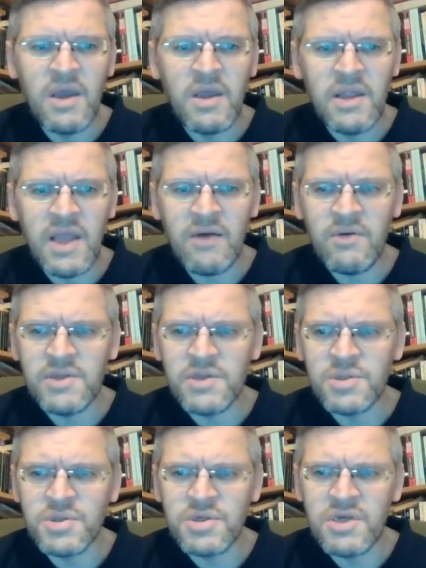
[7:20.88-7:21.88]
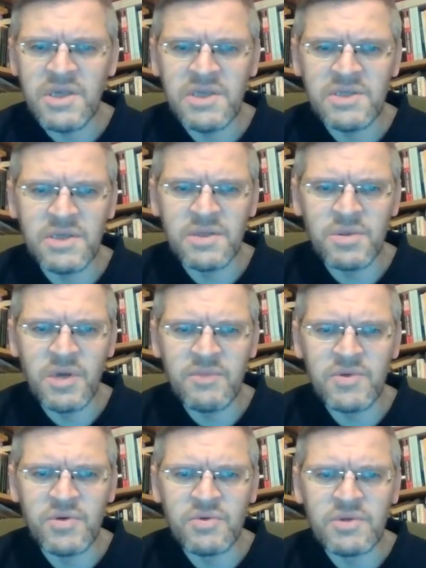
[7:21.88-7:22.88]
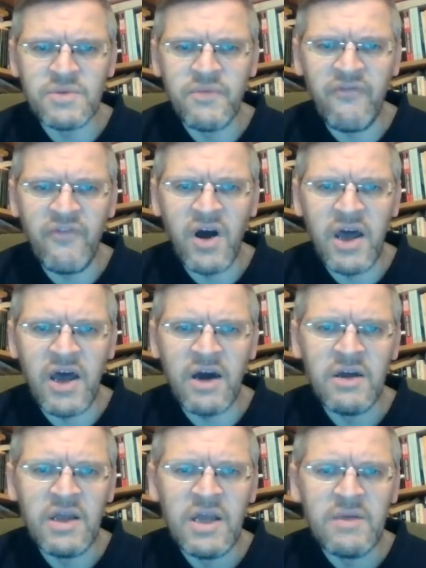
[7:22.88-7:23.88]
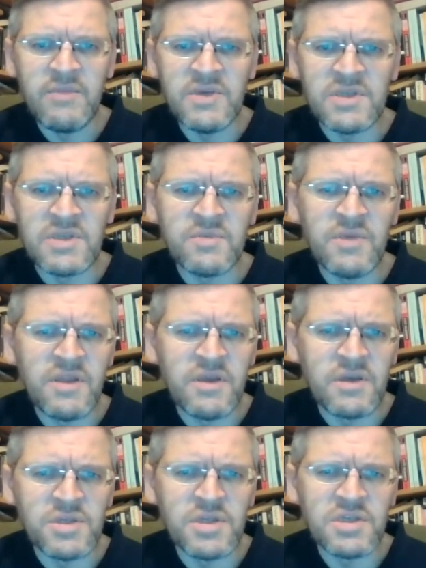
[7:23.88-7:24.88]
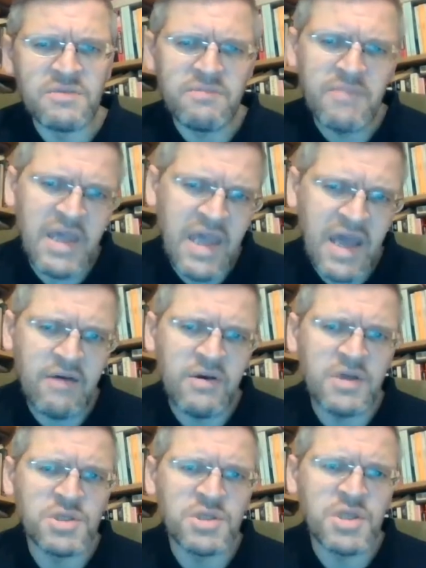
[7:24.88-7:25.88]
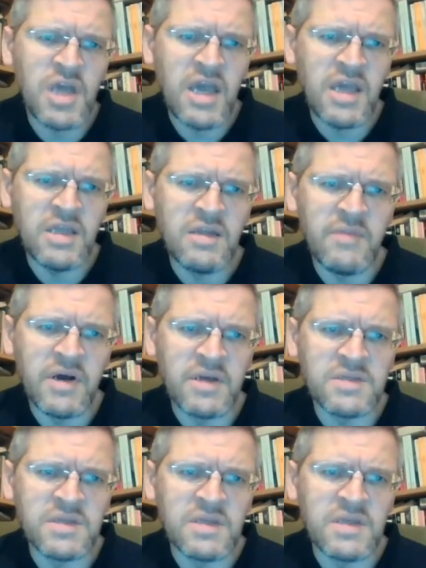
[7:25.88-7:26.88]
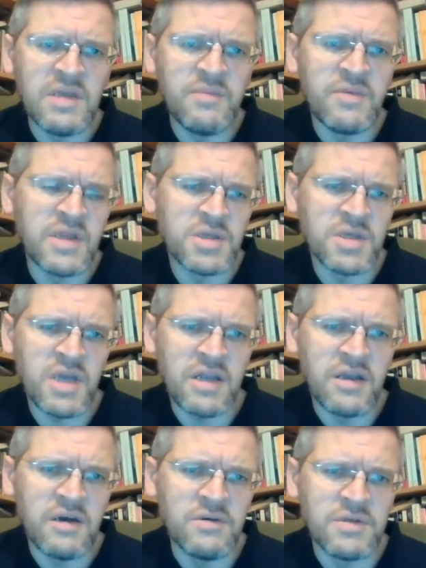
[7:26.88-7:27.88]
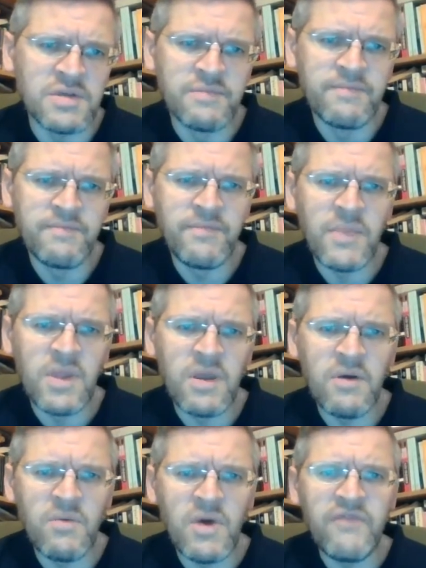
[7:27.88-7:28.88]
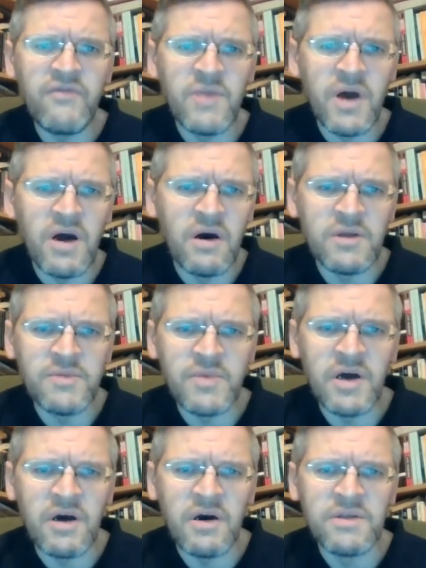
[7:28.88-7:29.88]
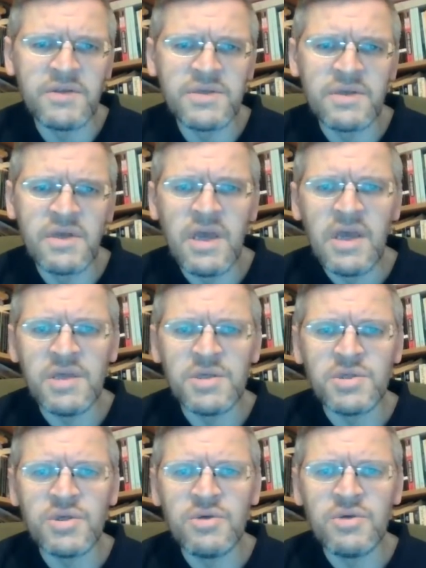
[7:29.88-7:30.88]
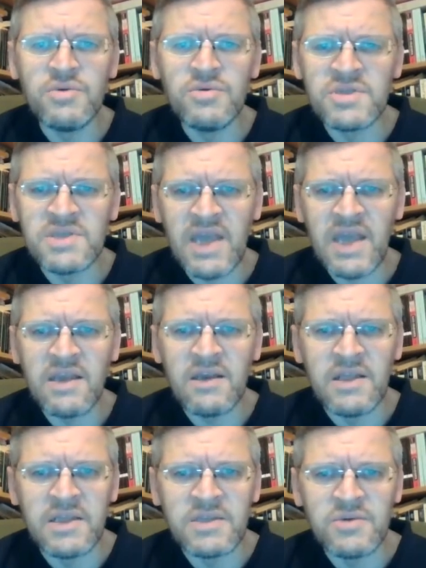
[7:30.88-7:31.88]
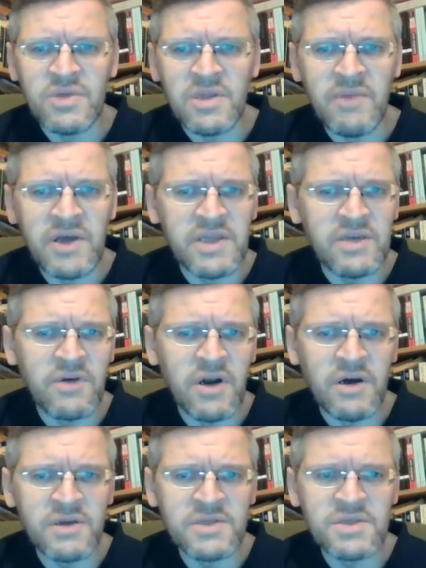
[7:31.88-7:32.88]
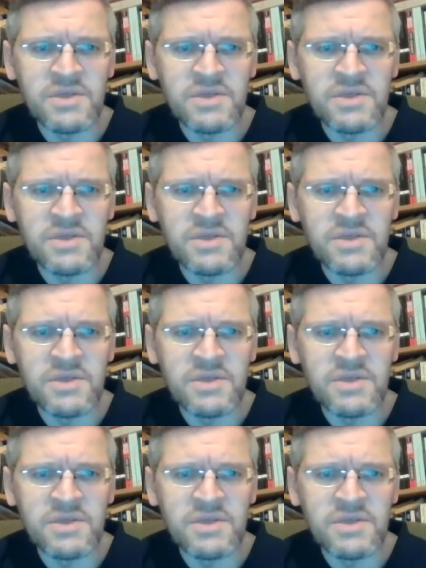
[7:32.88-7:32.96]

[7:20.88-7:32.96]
Now under trees that dripped autumn fire, Mr. Smith could just make out a shade amongst the deepening shadows. Away from the hard paths, his shoes sank a little in the muddy grass.